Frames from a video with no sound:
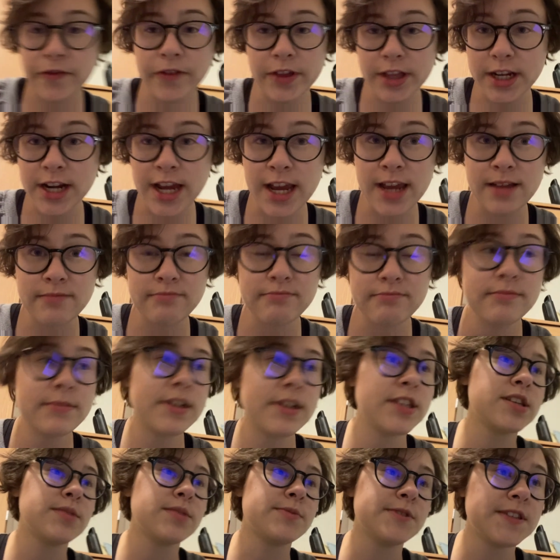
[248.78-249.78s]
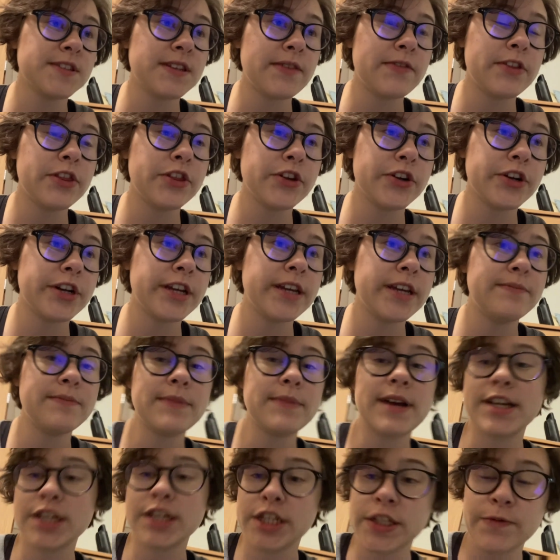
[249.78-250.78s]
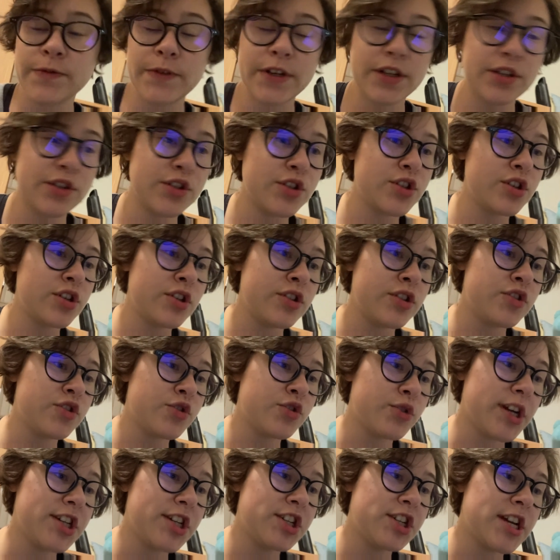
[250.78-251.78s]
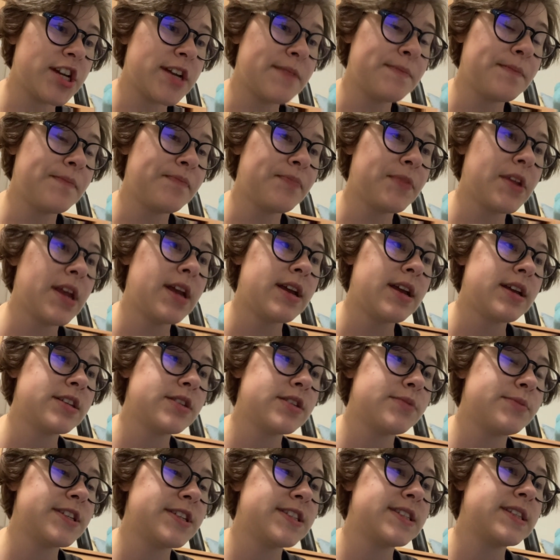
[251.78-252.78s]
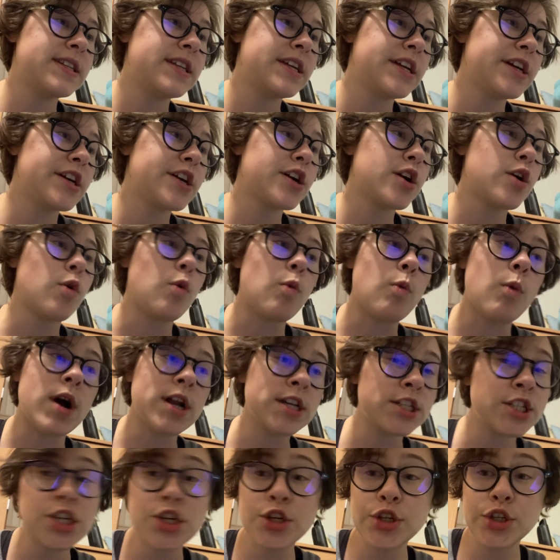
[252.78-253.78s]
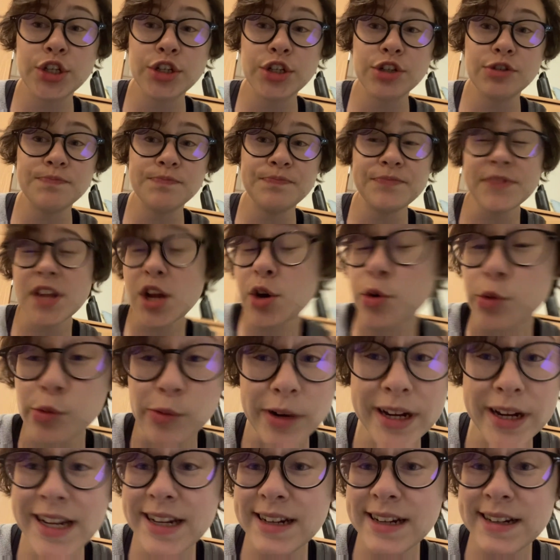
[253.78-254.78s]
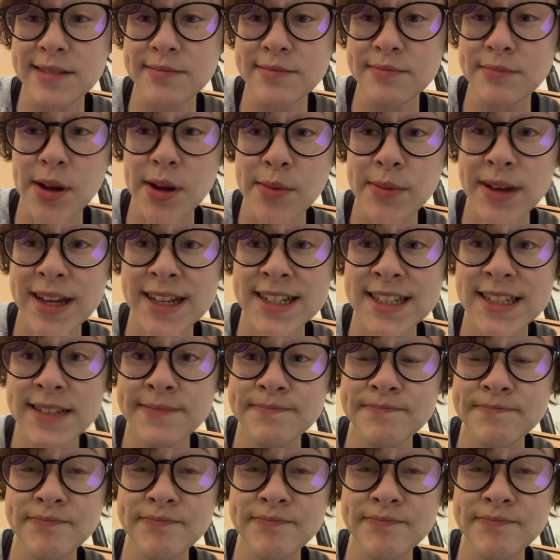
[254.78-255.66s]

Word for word: for the night. It's almost 7.30. I just finished stretching. I'm gonna sit here, watch YouTube, read a bit,